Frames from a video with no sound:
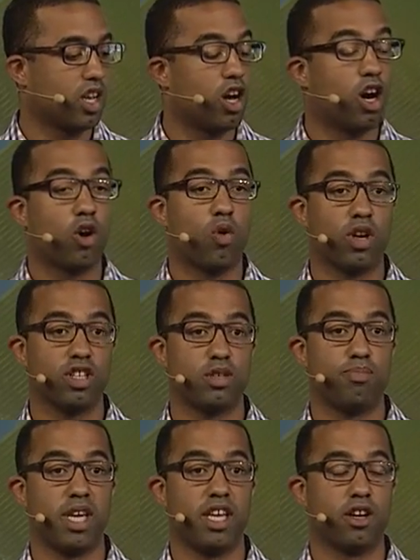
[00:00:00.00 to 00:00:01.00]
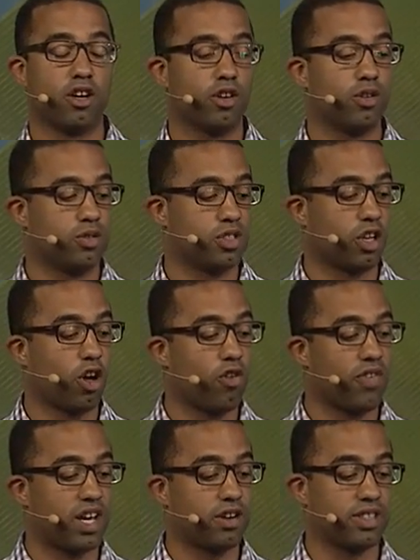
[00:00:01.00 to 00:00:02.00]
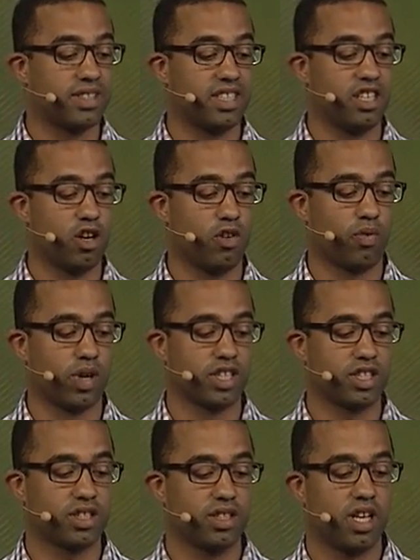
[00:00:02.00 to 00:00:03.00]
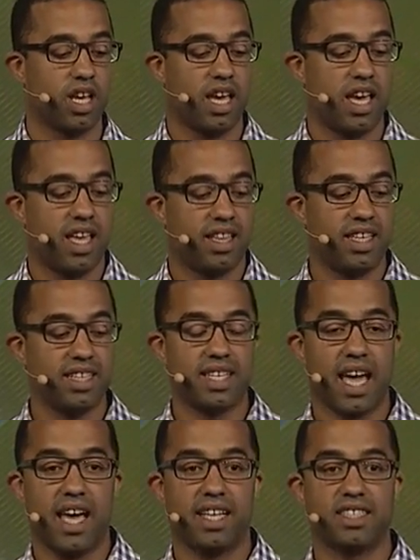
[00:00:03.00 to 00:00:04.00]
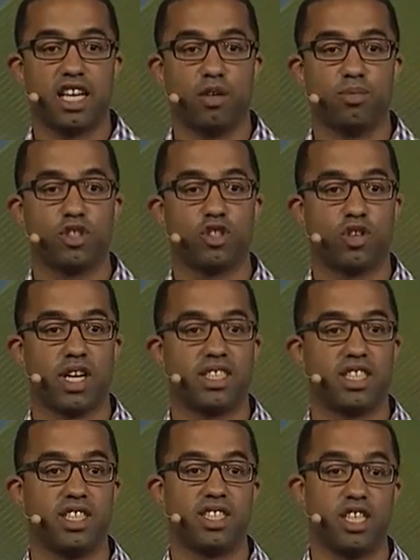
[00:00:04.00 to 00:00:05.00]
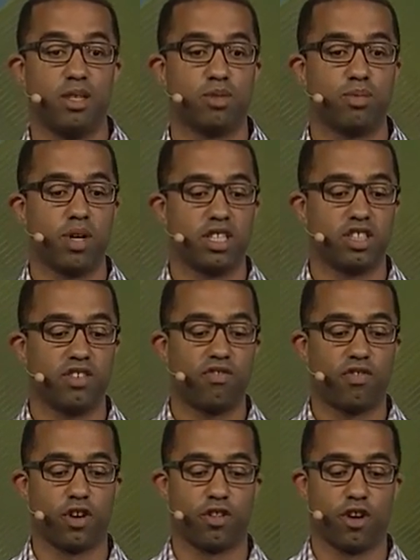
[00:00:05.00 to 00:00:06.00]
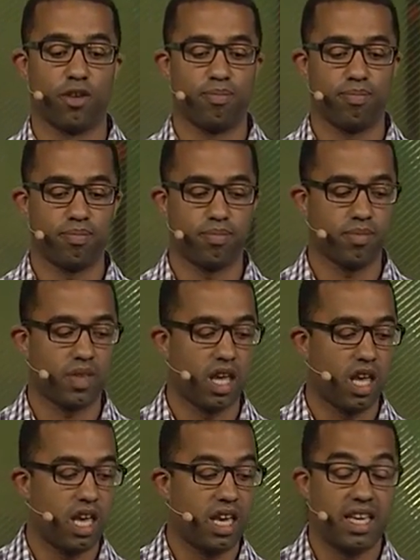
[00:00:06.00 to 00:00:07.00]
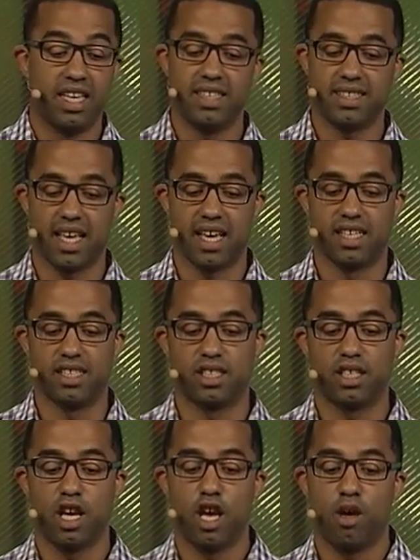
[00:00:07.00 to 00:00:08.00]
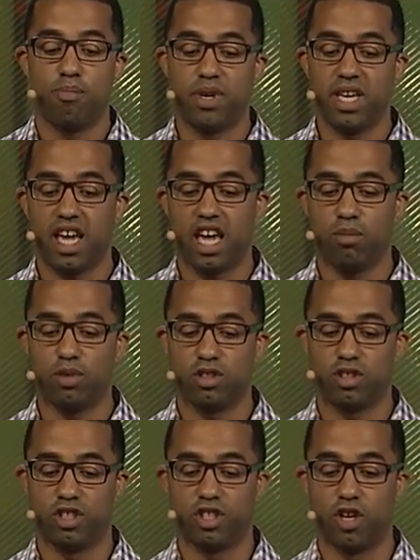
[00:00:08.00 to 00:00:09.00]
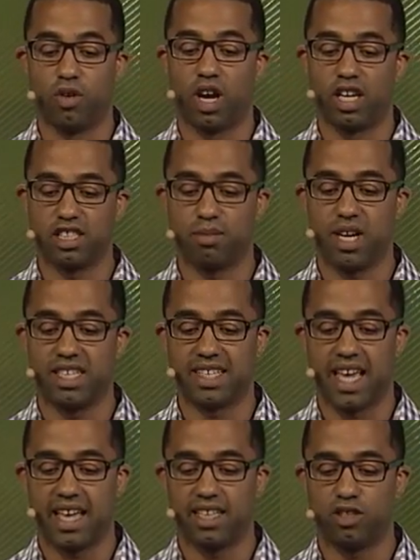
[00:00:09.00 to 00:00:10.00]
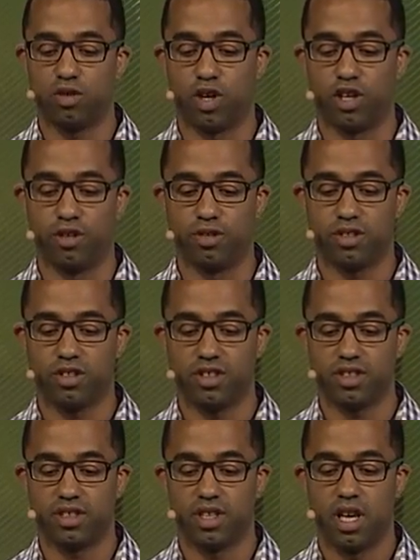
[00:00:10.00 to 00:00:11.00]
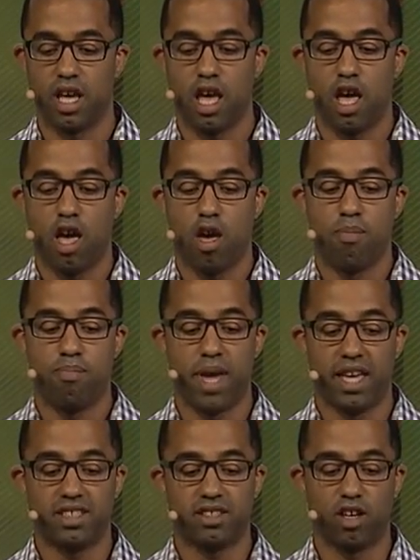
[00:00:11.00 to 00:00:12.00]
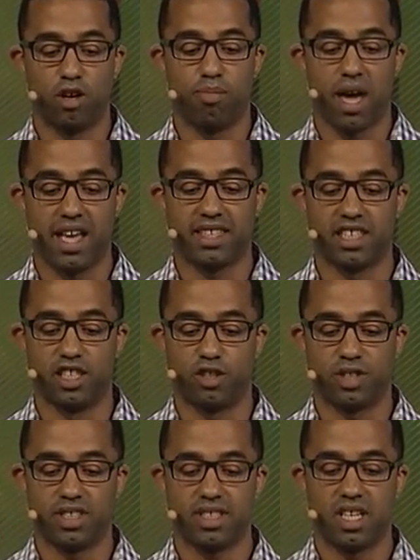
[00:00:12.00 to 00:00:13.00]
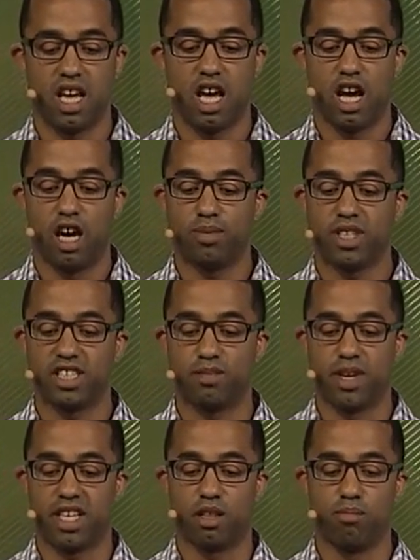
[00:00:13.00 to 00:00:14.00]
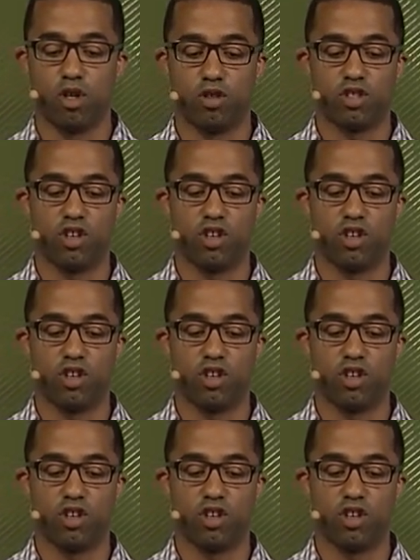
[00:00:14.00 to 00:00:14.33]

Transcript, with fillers: According to Peter, who's the co-founder and CEO of Wish, these ads helped stretch his team's budget further. He says, "Being able to show customized ads to our users based on past interests helps us make the most